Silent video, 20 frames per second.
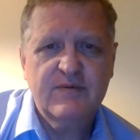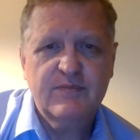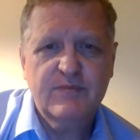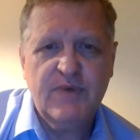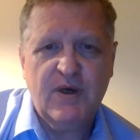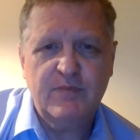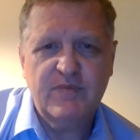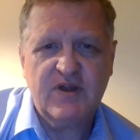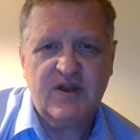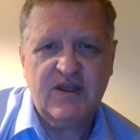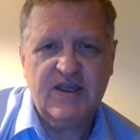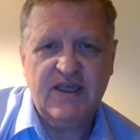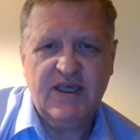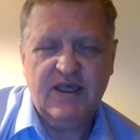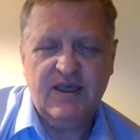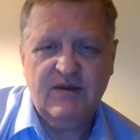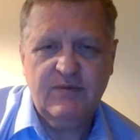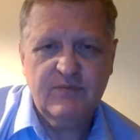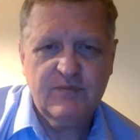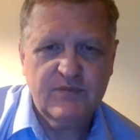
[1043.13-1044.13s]

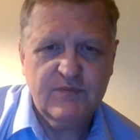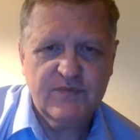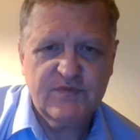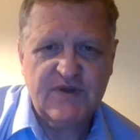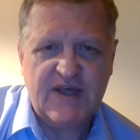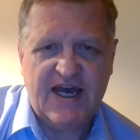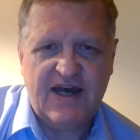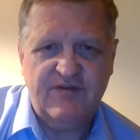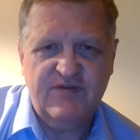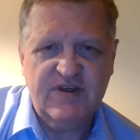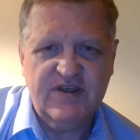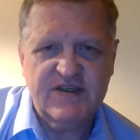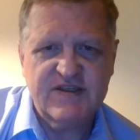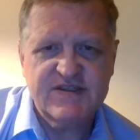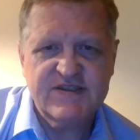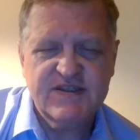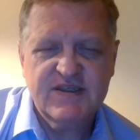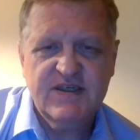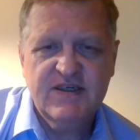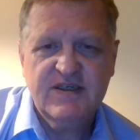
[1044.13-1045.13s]
publicly, it's
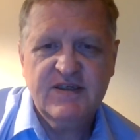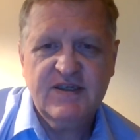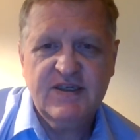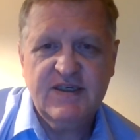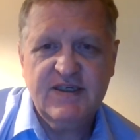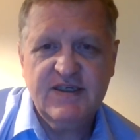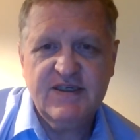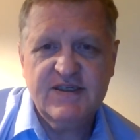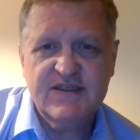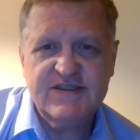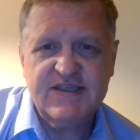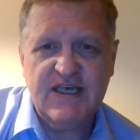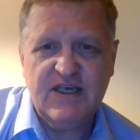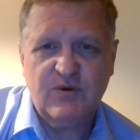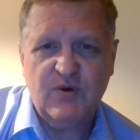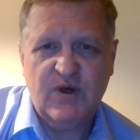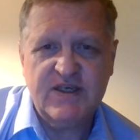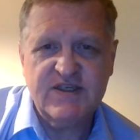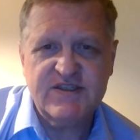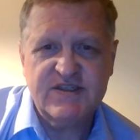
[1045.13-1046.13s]
obvious, is a
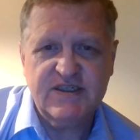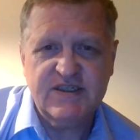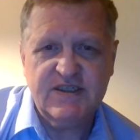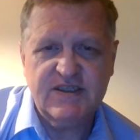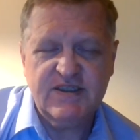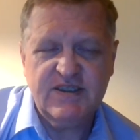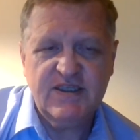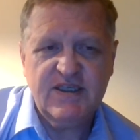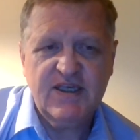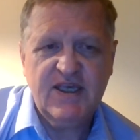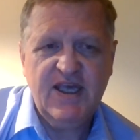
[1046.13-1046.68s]
question,